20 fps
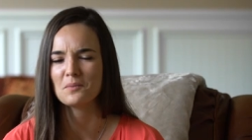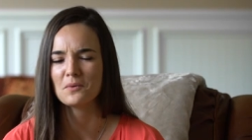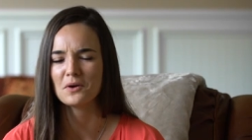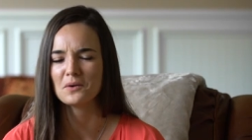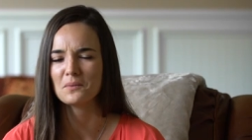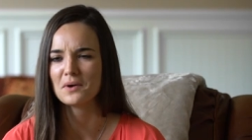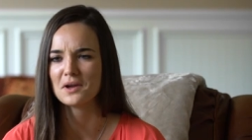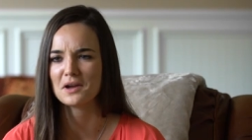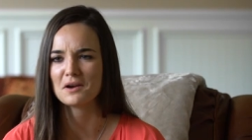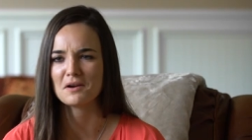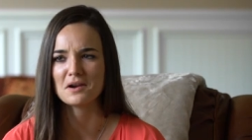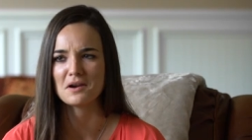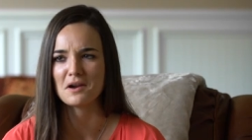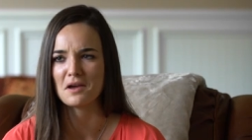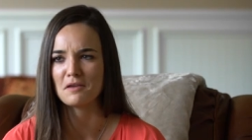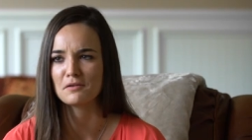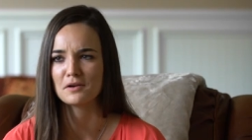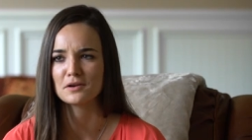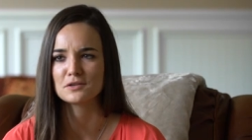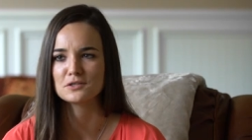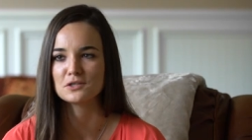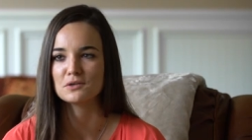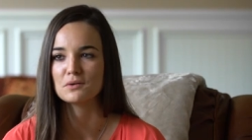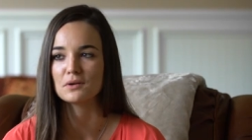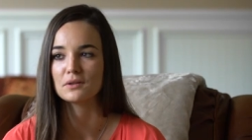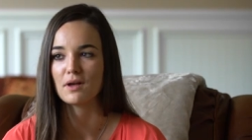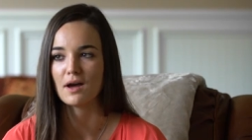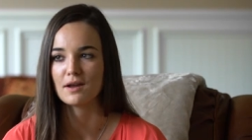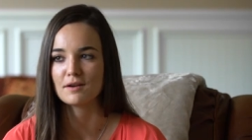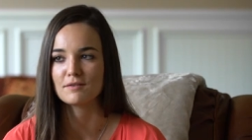in one way or another, to a
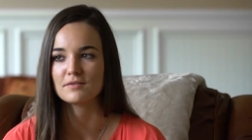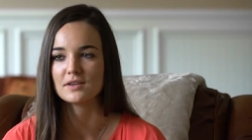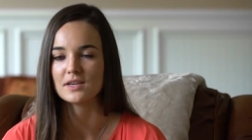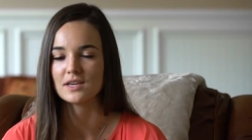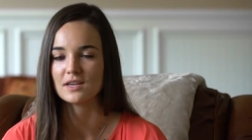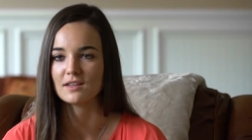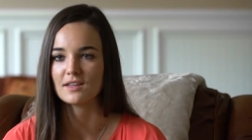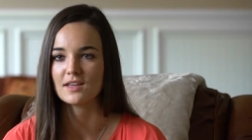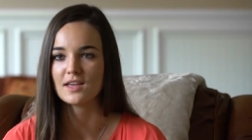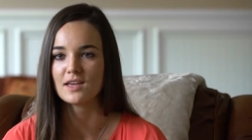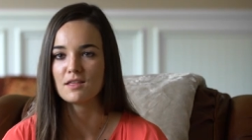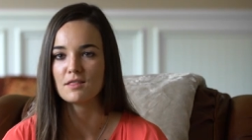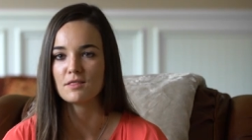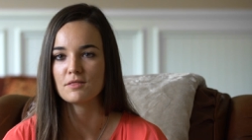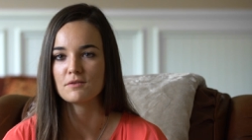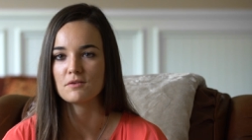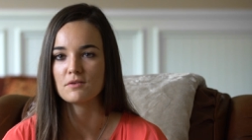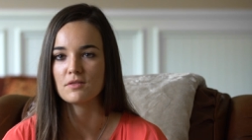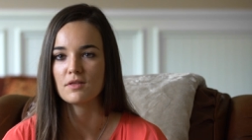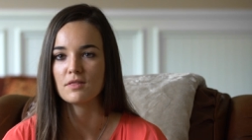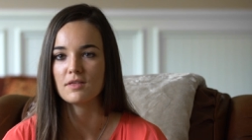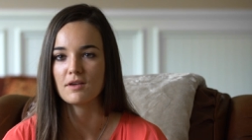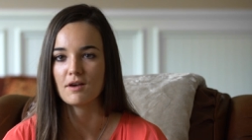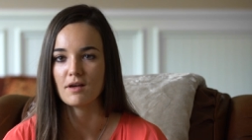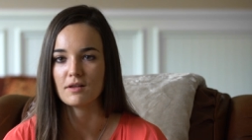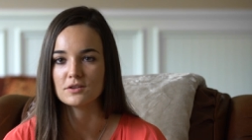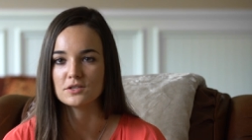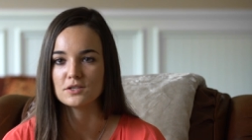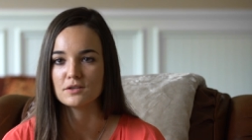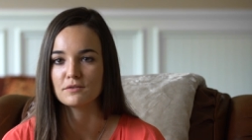lot of healing through the
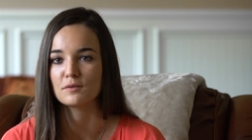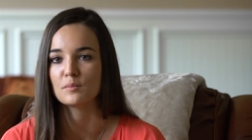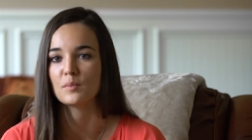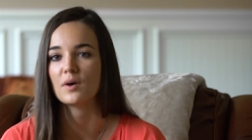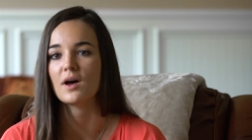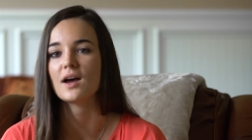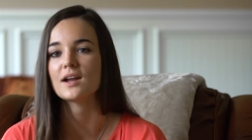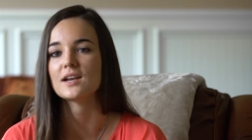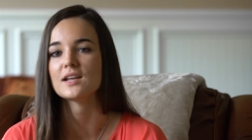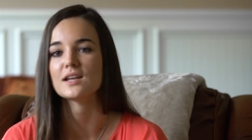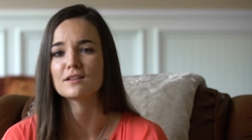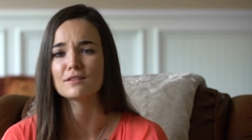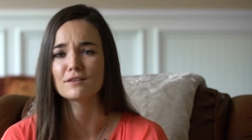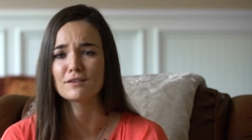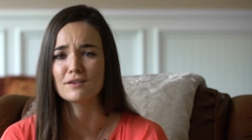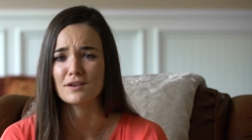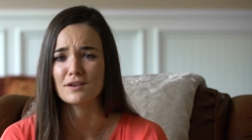theology of the body and